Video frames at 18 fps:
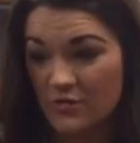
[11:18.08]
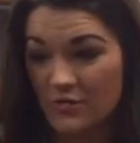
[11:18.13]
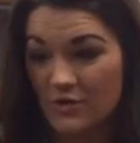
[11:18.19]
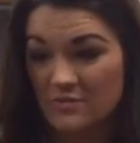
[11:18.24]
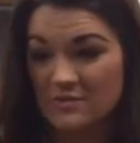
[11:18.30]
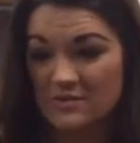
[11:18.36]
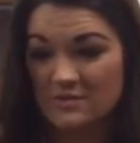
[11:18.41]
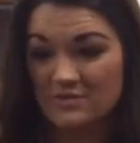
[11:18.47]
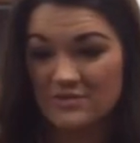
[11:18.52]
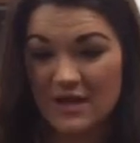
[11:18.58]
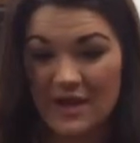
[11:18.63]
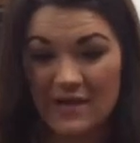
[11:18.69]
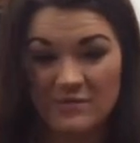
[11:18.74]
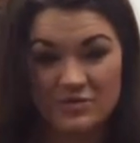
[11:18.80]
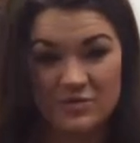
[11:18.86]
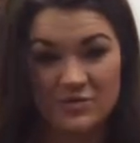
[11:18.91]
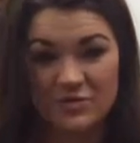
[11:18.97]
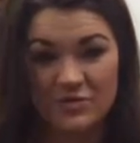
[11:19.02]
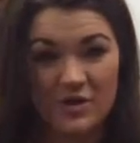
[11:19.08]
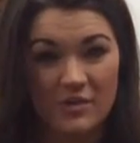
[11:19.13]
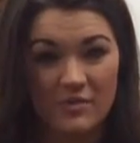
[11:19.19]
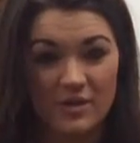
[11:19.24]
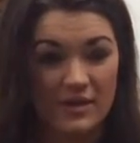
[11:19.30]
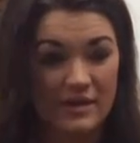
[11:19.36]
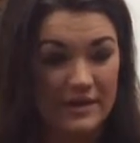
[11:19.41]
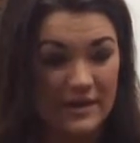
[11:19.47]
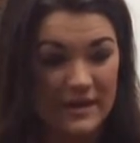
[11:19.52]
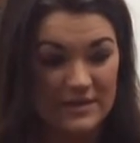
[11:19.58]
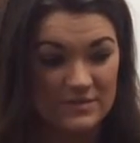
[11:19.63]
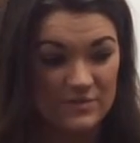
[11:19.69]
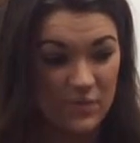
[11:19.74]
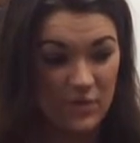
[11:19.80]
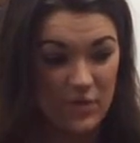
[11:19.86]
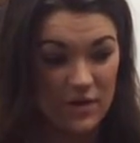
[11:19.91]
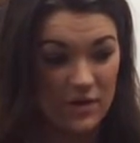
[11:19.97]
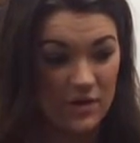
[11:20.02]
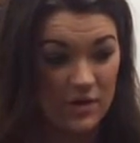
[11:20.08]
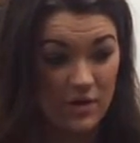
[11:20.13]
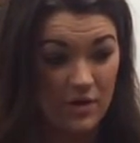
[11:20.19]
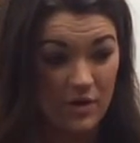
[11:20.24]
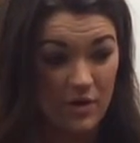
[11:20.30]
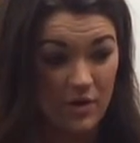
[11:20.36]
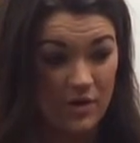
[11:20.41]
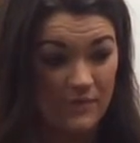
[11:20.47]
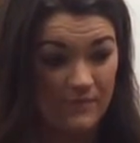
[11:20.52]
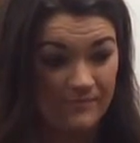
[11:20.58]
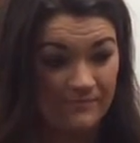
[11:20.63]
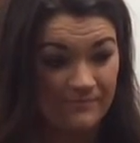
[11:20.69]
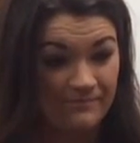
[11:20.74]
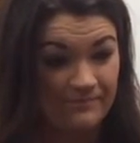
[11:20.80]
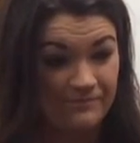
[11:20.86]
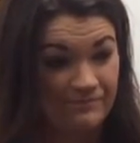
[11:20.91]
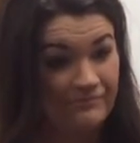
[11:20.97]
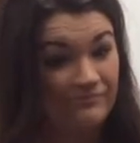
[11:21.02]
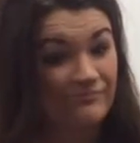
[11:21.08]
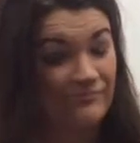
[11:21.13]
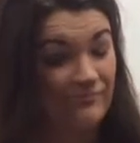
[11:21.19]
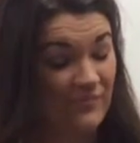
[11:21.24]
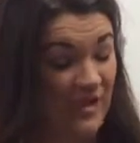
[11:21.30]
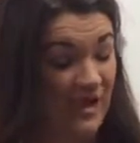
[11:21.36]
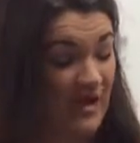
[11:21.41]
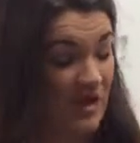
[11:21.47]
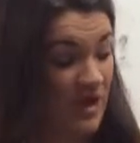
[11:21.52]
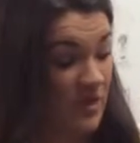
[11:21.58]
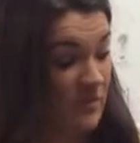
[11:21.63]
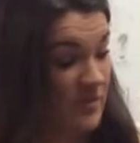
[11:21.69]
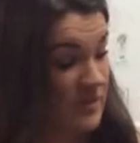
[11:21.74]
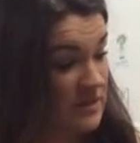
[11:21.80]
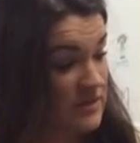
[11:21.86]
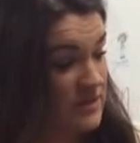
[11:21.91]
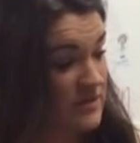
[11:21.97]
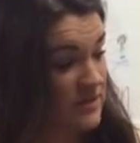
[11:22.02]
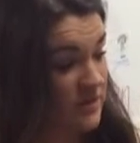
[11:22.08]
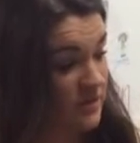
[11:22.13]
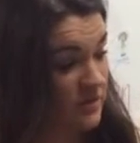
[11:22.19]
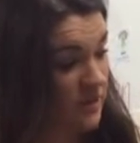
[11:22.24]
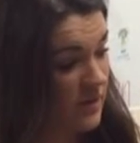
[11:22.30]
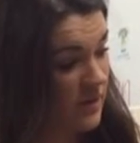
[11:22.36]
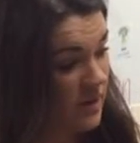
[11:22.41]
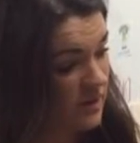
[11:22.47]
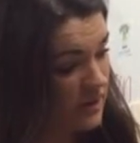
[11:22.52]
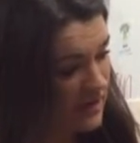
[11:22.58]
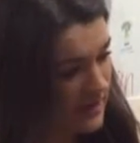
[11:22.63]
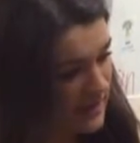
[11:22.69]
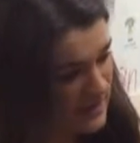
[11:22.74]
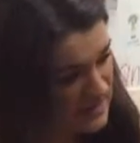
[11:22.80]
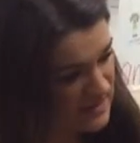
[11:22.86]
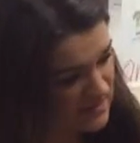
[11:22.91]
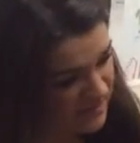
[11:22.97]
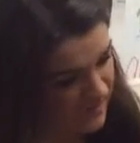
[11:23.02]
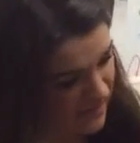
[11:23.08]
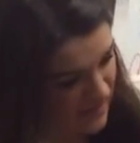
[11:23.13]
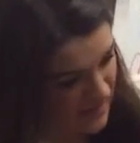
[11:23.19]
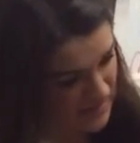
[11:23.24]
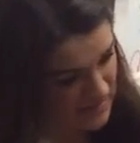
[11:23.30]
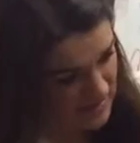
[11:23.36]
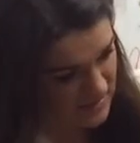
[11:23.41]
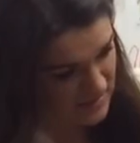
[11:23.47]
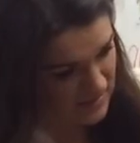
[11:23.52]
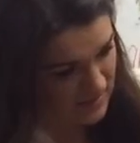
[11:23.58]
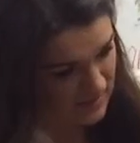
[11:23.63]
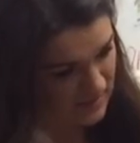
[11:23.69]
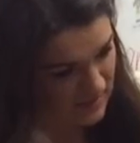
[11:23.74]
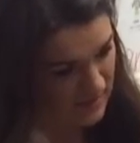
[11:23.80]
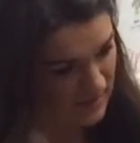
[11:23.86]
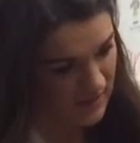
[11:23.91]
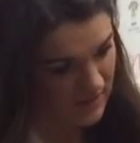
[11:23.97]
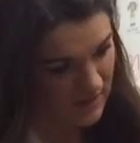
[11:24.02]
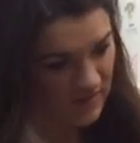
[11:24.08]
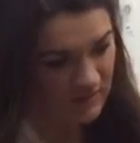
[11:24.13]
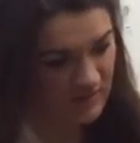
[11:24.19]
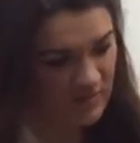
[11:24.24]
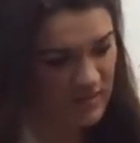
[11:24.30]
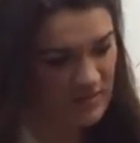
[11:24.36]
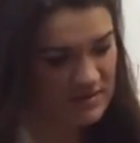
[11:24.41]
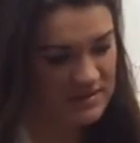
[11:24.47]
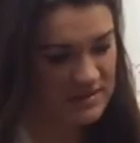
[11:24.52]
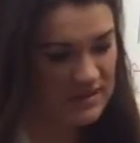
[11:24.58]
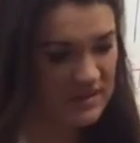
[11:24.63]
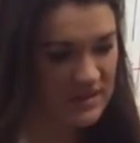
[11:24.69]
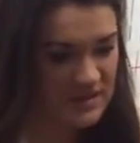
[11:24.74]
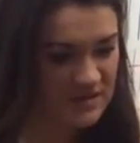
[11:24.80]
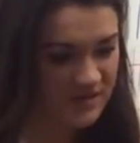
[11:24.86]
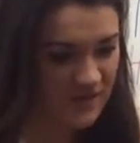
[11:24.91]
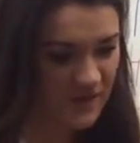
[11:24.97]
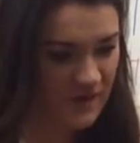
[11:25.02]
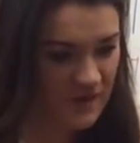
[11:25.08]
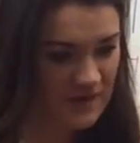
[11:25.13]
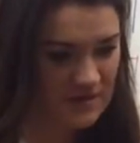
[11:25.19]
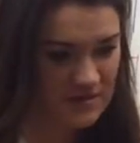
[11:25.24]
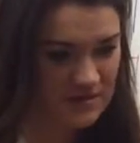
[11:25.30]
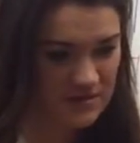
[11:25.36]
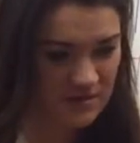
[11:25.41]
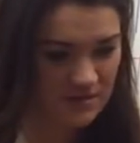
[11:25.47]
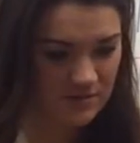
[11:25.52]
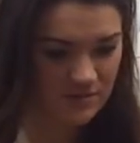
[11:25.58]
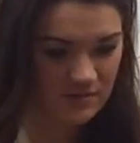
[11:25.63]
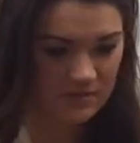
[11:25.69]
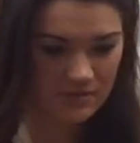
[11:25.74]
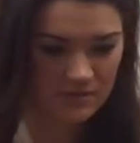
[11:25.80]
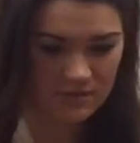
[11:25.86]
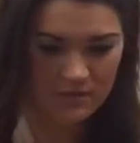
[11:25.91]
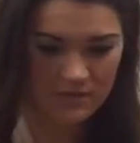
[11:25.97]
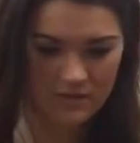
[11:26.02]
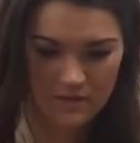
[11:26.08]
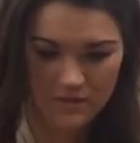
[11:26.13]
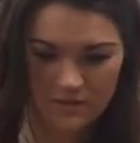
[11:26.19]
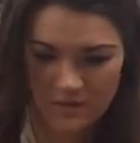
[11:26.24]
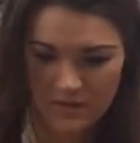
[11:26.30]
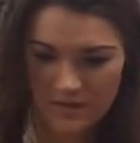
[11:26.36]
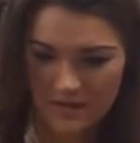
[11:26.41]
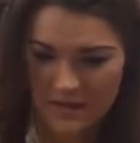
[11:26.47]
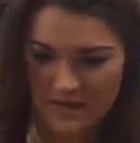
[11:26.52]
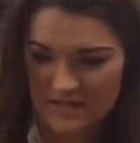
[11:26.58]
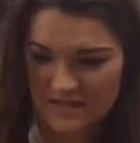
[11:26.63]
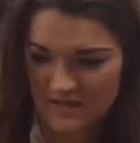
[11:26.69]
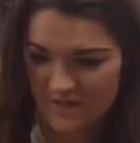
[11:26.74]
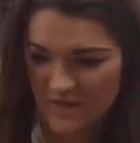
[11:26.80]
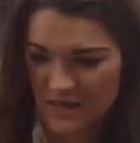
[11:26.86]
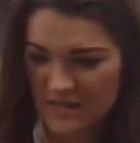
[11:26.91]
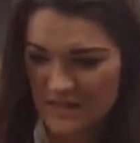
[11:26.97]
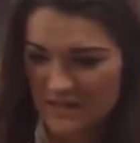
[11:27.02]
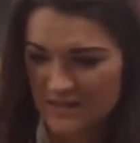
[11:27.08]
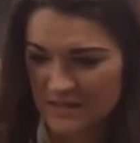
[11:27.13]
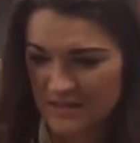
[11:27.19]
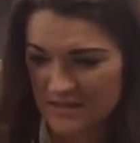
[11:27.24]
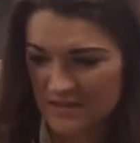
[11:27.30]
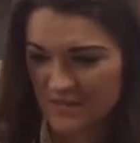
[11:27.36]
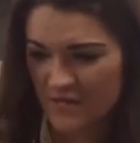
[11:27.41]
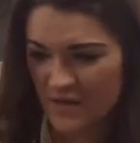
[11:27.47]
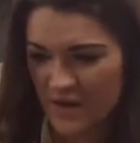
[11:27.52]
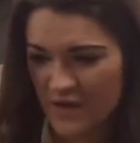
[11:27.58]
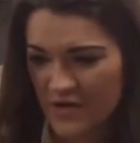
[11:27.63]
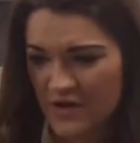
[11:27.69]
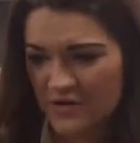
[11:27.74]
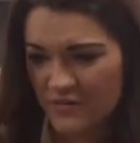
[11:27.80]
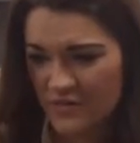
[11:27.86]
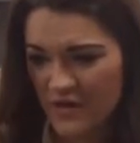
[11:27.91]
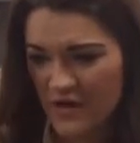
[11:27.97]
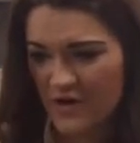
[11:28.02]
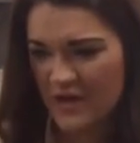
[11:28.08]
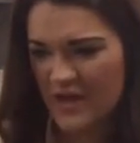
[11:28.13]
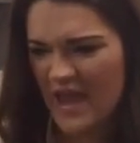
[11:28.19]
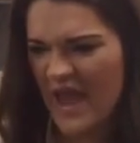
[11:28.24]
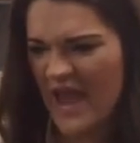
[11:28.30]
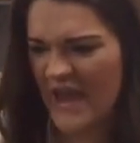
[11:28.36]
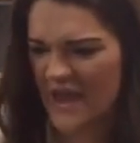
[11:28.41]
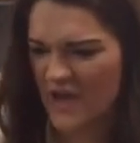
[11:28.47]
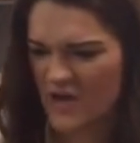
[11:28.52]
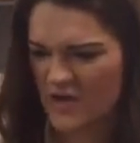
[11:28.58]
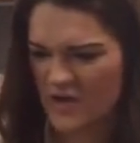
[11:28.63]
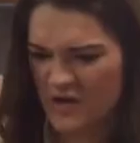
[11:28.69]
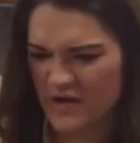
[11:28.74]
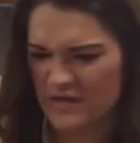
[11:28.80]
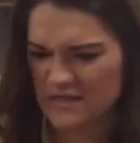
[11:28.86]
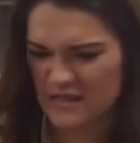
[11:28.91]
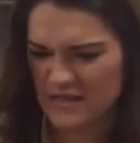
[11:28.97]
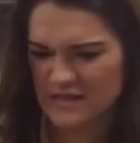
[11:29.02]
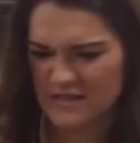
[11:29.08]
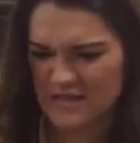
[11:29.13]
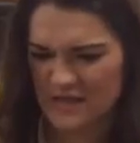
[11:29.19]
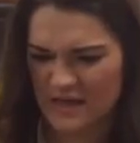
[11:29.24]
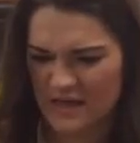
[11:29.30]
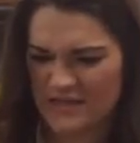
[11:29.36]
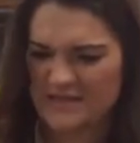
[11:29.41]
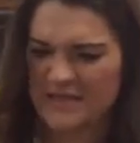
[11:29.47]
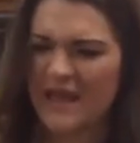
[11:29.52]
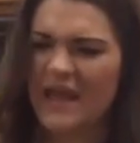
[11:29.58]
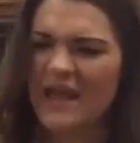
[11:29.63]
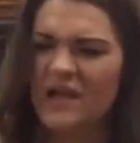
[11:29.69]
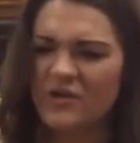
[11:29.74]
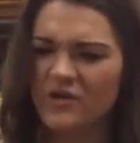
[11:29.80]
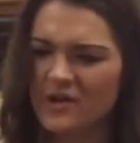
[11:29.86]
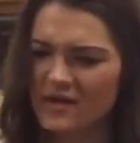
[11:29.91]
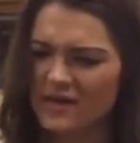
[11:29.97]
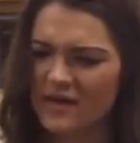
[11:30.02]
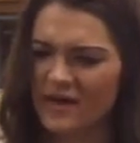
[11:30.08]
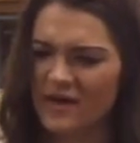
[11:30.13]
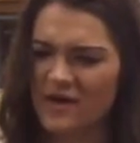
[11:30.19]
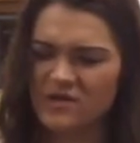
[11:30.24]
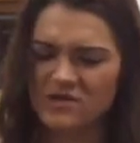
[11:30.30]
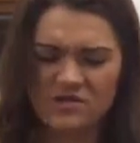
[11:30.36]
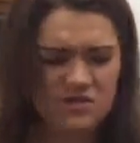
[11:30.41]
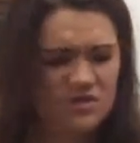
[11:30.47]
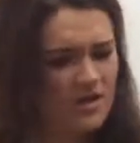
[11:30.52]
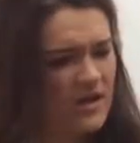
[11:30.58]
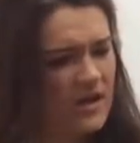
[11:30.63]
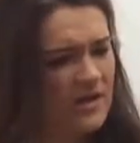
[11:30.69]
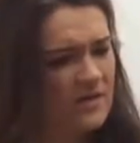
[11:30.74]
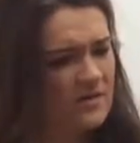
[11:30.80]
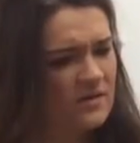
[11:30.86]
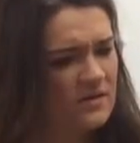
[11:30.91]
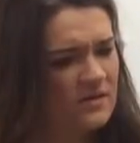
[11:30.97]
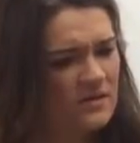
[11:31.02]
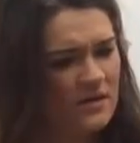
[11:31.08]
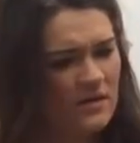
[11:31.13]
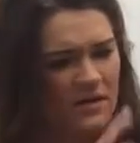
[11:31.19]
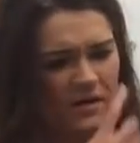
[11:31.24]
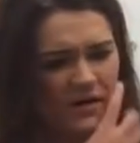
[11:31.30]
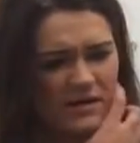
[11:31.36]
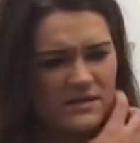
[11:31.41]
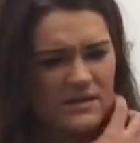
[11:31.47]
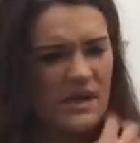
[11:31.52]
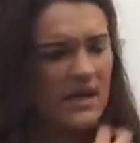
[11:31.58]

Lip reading: room sometimes when you're not being a nice boy or girl? I know, me too. Look at his face. Can everybody see his face? His face looks very, very angry, doesn't it? Is angry a character trait? Is